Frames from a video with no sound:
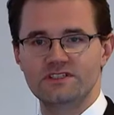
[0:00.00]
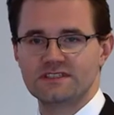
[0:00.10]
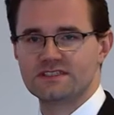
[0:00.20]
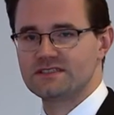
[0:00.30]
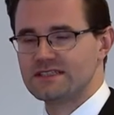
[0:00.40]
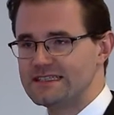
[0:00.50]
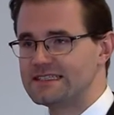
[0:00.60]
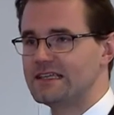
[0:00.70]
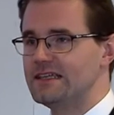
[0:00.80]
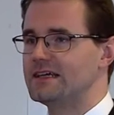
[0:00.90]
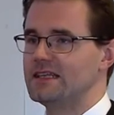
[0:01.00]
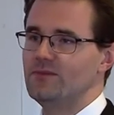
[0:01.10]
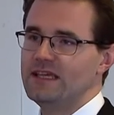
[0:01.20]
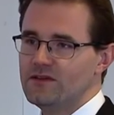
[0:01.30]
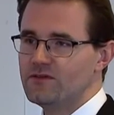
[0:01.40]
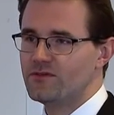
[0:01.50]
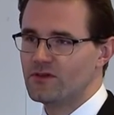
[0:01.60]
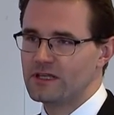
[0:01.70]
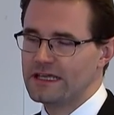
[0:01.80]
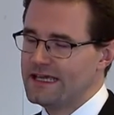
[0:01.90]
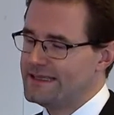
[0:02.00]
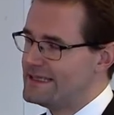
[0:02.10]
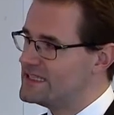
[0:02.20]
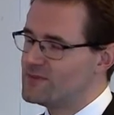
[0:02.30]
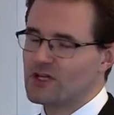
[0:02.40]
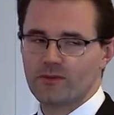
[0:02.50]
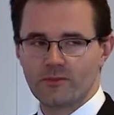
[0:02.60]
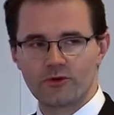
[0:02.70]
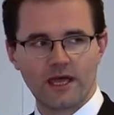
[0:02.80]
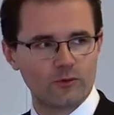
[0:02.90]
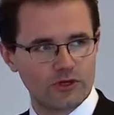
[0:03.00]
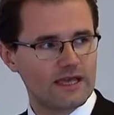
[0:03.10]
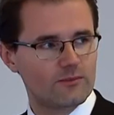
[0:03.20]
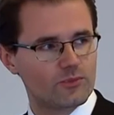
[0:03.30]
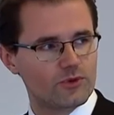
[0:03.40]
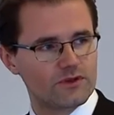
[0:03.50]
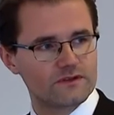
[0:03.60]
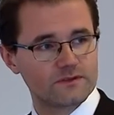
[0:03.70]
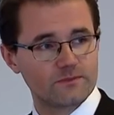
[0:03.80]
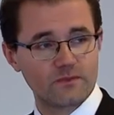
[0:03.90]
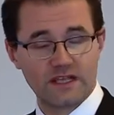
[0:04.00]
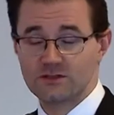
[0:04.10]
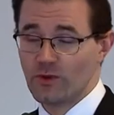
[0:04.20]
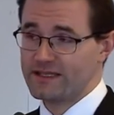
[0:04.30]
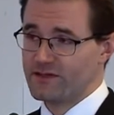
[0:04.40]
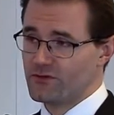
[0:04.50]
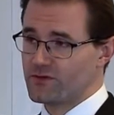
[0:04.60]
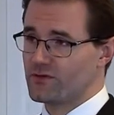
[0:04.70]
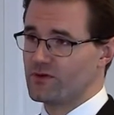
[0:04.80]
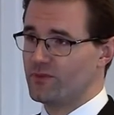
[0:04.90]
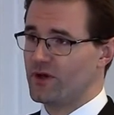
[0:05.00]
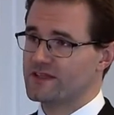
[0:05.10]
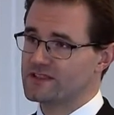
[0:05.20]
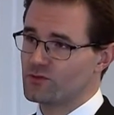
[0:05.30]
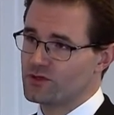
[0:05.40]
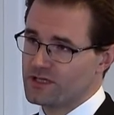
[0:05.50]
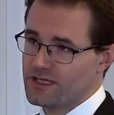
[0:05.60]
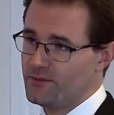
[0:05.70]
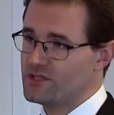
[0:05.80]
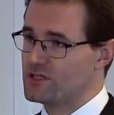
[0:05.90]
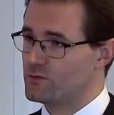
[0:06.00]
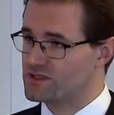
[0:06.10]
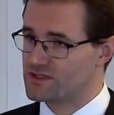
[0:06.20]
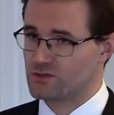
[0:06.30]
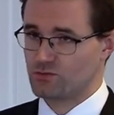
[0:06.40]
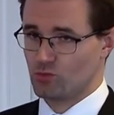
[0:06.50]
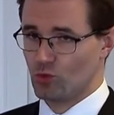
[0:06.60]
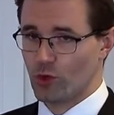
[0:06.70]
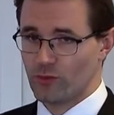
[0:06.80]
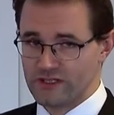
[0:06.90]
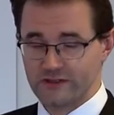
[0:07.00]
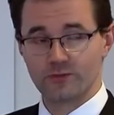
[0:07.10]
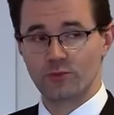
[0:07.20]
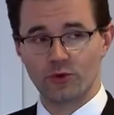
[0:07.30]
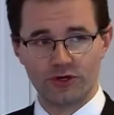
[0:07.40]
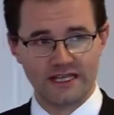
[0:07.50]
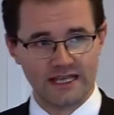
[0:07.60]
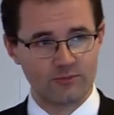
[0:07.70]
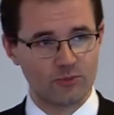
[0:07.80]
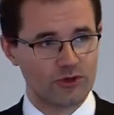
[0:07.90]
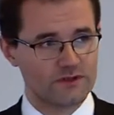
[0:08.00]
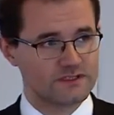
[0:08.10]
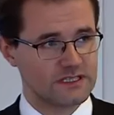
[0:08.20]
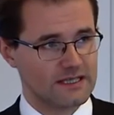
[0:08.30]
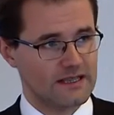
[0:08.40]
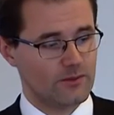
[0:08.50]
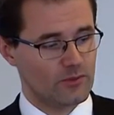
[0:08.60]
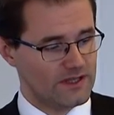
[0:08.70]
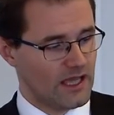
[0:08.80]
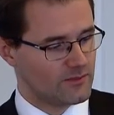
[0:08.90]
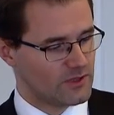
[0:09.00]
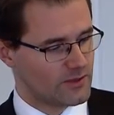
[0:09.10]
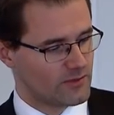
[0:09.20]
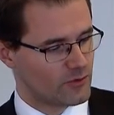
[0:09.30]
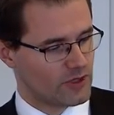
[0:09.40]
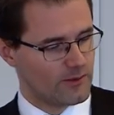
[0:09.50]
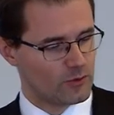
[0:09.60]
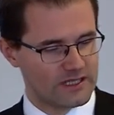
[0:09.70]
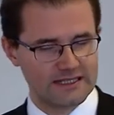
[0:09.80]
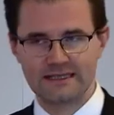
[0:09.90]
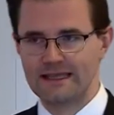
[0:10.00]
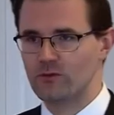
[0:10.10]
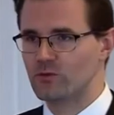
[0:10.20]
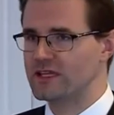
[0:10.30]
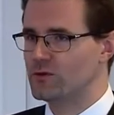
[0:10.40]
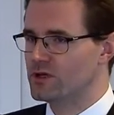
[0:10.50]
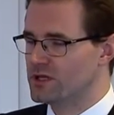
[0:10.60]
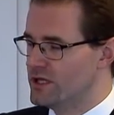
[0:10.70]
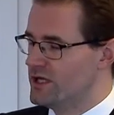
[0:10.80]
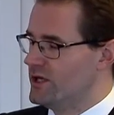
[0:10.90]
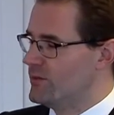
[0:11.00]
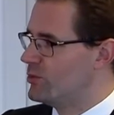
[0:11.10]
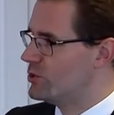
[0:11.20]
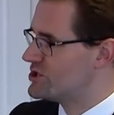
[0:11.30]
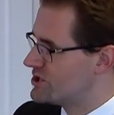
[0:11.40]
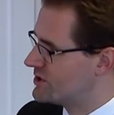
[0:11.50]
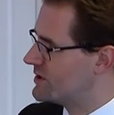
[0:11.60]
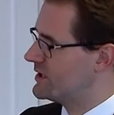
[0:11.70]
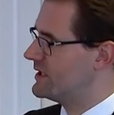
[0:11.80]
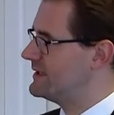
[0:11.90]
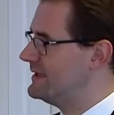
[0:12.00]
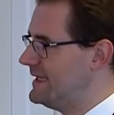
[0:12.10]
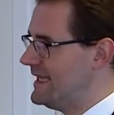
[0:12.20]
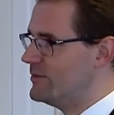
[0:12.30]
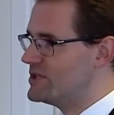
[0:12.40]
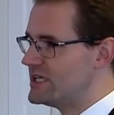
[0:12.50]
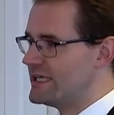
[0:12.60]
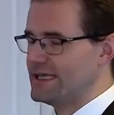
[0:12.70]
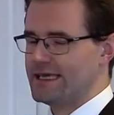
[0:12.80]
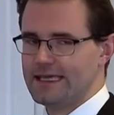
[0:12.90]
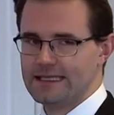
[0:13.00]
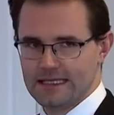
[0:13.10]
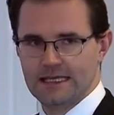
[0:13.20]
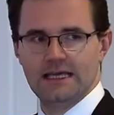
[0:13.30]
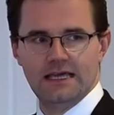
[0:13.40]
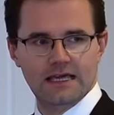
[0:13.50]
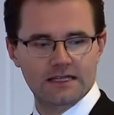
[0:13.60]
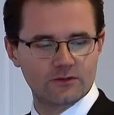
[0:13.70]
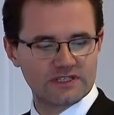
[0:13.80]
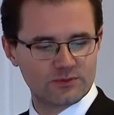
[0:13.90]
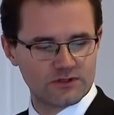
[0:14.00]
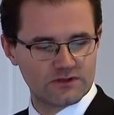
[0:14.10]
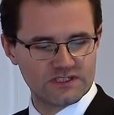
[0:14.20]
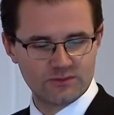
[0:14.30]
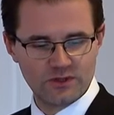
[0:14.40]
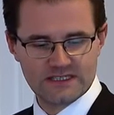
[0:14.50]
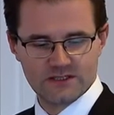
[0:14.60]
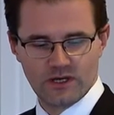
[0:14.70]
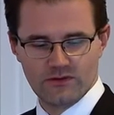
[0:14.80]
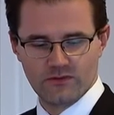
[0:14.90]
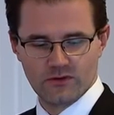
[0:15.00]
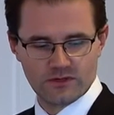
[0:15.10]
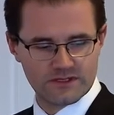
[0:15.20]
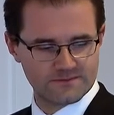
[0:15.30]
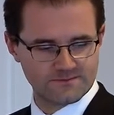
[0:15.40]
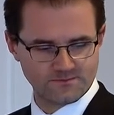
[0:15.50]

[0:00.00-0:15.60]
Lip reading: images is clinically meaningful, then this becomes a primary endpoint. It's quite different from the past where imaging was normally a supporting endpoint, but now it becomes a primary, and that really will push the imaging in the respiratory space quite forward.